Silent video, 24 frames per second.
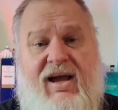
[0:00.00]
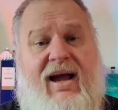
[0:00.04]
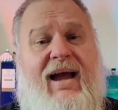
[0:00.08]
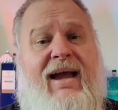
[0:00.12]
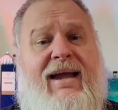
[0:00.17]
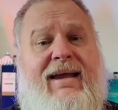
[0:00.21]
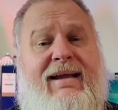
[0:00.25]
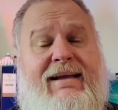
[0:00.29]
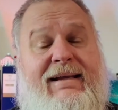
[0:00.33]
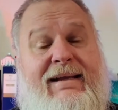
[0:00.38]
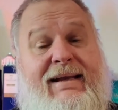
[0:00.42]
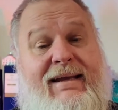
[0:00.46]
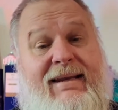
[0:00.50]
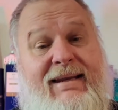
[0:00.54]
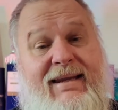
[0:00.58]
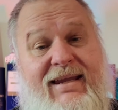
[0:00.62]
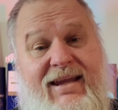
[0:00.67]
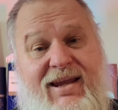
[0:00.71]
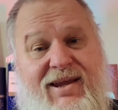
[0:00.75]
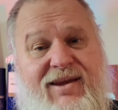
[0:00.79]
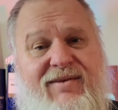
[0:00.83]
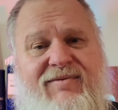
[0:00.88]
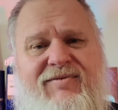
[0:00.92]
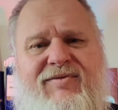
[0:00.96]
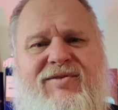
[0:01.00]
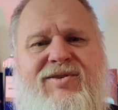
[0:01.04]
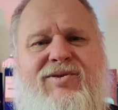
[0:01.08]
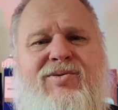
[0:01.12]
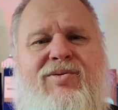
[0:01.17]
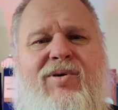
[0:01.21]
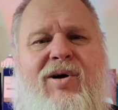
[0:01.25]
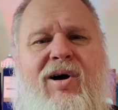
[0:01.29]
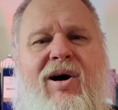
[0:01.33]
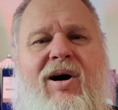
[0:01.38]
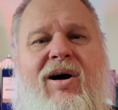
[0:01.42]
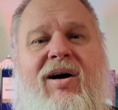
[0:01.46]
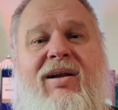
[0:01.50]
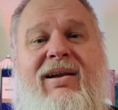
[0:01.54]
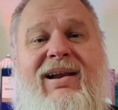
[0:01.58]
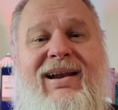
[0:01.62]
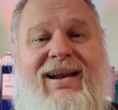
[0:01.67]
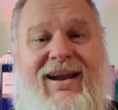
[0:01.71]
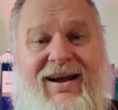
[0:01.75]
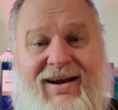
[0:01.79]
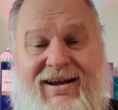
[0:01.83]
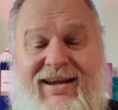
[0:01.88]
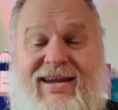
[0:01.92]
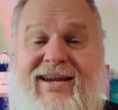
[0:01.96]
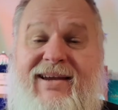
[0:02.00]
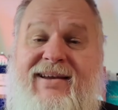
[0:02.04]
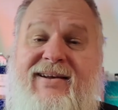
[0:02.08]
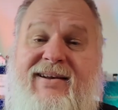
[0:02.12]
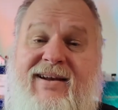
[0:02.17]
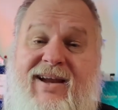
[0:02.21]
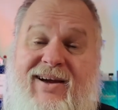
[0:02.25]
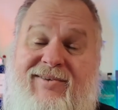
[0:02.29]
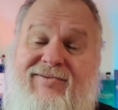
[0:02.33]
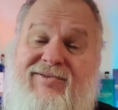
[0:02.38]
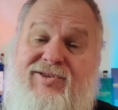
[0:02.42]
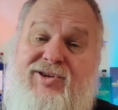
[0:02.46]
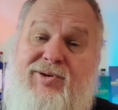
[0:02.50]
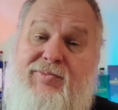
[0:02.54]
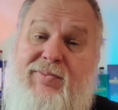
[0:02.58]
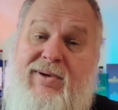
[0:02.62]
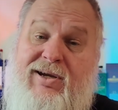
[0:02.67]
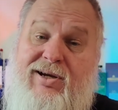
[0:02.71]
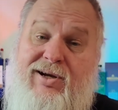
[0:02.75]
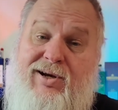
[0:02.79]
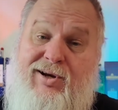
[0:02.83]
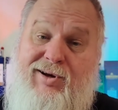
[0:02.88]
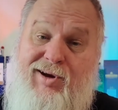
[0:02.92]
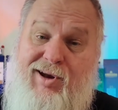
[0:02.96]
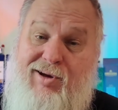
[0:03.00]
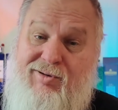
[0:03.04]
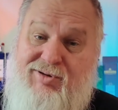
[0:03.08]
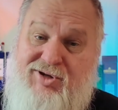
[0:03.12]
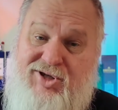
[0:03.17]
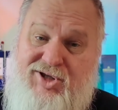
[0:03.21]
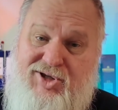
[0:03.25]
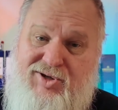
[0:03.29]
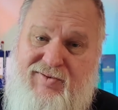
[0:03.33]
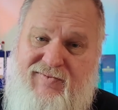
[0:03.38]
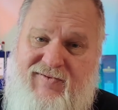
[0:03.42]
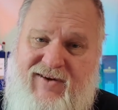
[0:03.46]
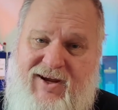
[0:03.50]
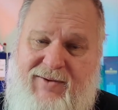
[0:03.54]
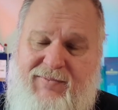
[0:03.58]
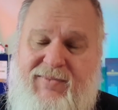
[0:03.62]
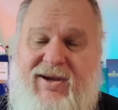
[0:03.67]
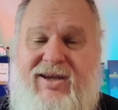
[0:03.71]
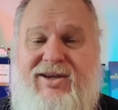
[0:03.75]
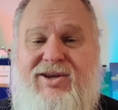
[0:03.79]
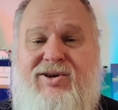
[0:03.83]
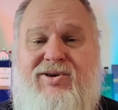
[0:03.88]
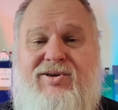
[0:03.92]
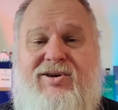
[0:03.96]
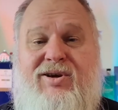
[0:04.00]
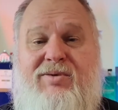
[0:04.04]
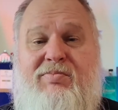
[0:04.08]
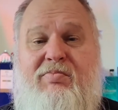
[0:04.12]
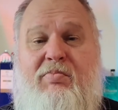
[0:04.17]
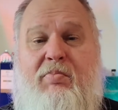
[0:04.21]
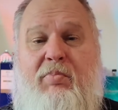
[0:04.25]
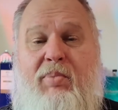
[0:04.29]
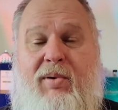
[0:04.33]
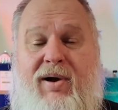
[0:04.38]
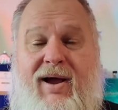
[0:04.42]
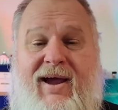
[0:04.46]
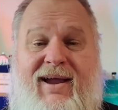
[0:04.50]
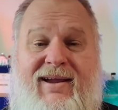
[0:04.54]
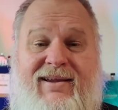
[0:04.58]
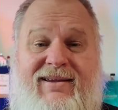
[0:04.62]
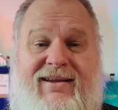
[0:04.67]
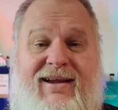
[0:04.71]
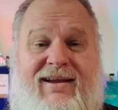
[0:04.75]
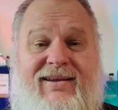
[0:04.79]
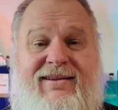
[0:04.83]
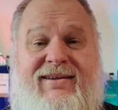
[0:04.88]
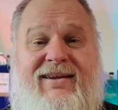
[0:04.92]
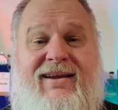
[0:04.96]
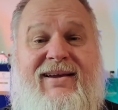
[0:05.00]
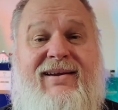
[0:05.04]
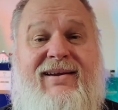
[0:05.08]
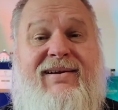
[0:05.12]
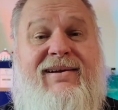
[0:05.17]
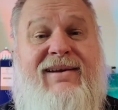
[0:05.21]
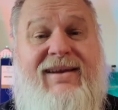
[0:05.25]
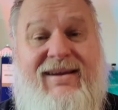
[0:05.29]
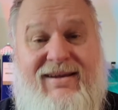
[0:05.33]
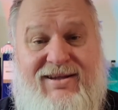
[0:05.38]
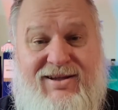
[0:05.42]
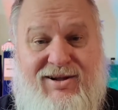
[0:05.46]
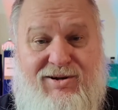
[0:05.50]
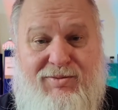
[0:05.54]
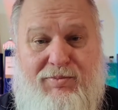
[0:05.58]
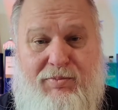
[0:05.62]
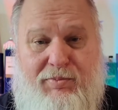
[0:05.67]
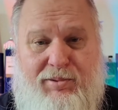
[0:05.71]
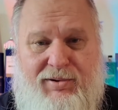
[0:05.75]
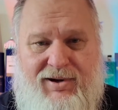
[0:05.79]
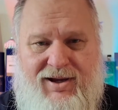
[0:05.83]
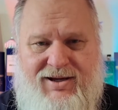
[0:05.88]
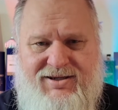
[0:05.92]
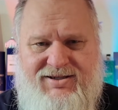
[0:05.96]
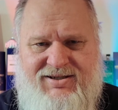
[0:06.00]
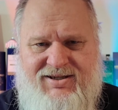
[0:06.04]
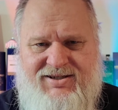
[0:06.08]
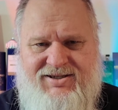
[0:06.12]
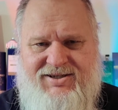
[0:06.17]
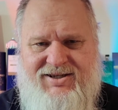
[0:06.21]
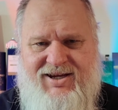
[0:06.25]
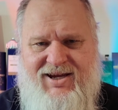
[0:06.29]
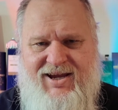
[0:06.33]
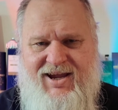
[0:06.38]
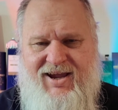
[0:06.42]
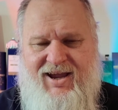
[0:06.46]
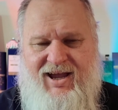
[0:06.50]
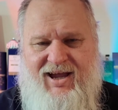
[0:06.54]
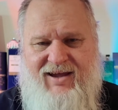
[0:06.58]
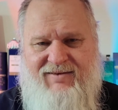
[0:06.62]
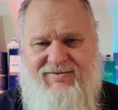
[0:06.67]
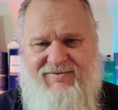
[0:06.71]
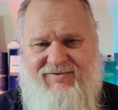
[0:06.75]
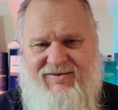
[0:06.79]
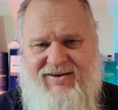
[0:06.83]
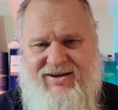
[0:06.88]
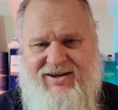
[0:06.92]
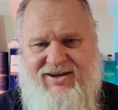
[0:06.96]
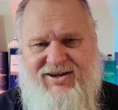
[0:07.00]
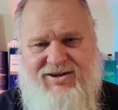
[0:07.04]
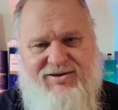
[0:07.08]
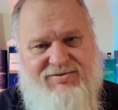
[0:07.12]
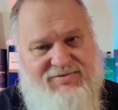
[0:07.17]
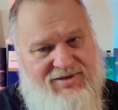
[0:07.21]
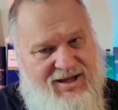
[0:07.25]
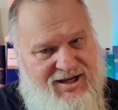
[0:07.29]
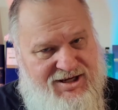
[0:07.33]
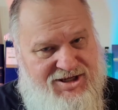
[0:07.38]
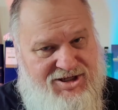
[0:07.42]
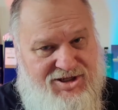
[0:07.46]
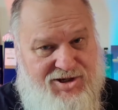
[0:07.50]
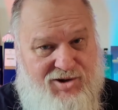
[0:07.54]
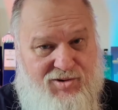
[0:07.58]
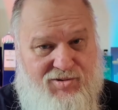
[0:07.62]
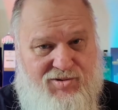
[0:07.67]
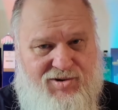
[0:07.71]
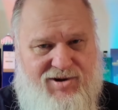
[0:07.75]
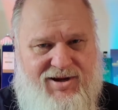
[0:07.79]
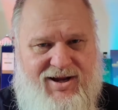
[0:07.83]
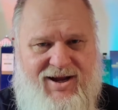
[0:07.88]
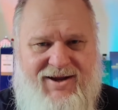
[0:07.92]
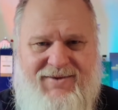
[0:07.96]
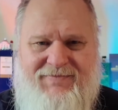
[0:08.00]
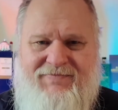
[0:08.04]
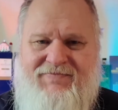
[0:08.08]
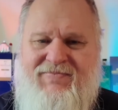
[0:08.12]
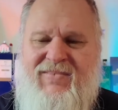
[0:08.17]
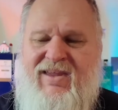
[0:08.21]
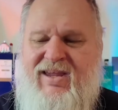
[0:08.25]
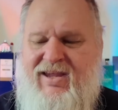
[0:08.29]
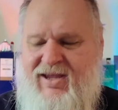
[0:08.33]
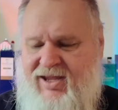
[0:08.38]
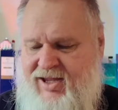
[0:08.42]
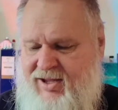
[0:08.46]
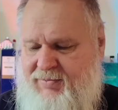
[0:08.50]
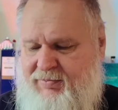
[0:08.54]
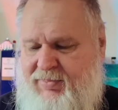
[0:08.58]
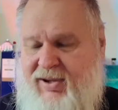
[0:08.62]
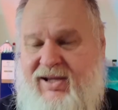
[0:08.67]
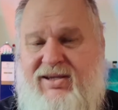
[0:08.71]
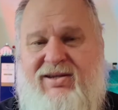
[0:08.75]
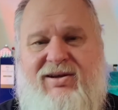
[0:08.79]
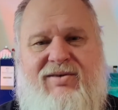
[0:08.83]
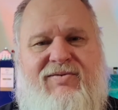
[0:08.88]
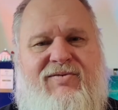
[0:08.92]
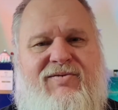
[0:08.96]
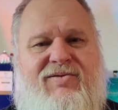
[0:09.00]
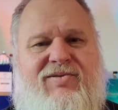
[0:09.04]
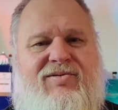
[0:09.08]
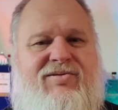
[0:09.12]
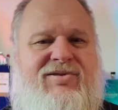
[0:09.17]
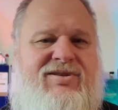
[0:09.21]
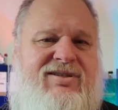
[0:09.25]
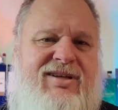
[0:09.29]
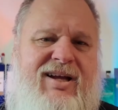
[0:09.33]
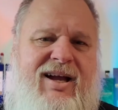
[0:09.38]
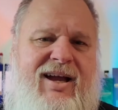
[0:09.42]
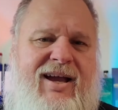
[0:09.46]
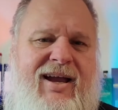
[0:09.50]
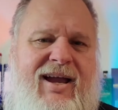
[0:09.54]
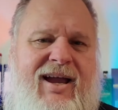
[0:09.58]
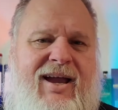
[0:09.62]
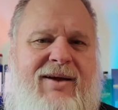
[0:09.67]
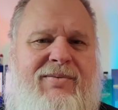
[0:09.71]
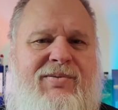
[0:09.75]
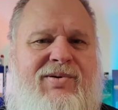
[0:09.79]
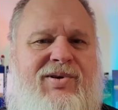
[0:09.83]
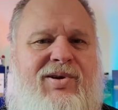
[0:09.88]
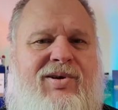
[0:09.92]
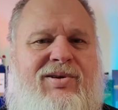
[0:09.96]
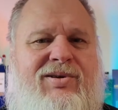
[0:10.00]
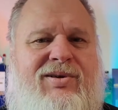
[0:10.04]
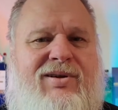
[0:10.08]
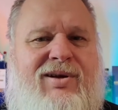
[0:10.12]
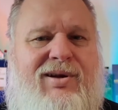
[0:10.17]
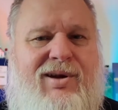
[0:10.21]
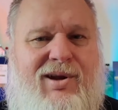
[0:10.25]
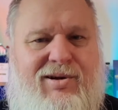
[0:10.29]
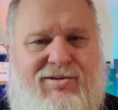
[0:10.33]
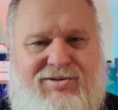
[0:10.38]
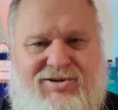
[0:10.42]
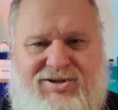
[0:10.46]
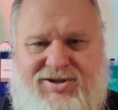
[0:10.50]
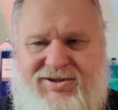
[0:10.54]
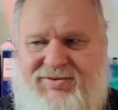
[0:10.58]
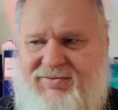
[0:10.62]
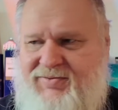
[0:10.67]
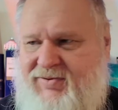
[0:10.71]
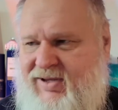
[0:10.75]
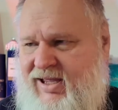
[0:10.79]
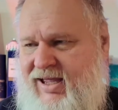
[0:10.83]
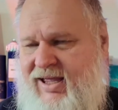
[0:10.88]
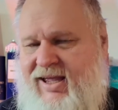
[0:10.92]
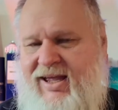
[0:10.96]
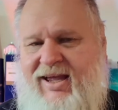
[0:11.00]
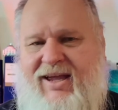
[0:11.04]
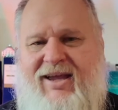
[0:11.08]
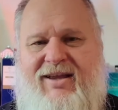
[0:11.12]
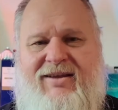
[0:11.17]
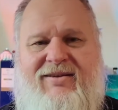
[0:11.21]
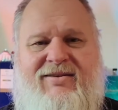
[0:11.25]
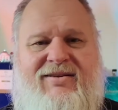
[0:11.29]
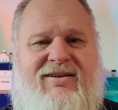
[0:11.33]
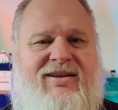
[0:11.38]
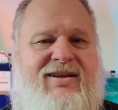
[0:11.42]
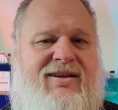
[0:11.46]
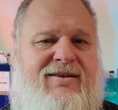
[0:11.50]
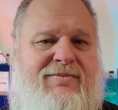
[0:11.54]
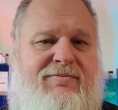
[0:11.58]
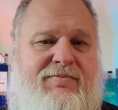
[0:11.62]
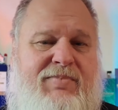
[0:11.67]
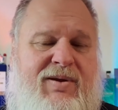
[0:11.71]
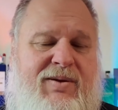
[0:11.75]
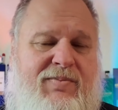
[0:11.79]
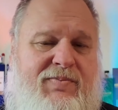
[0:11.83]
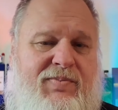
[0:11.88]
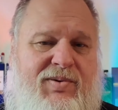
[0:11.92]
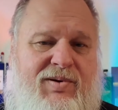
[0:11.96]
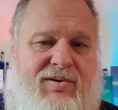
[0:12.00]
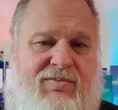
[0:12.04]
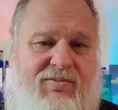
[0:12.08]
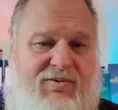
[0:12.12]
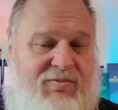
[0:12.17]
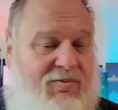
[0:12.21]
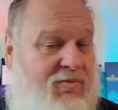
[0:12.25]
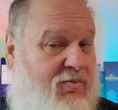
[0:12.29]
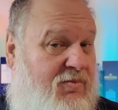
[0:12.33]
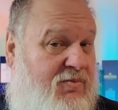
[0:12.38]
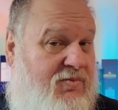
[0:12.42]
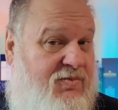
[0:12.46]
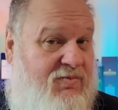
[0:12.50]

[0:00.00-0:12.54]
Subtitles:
I agree if you are lucky enough to be close to them and you can buy it at their retail prices, I think it's okay. But of course, I am not close and people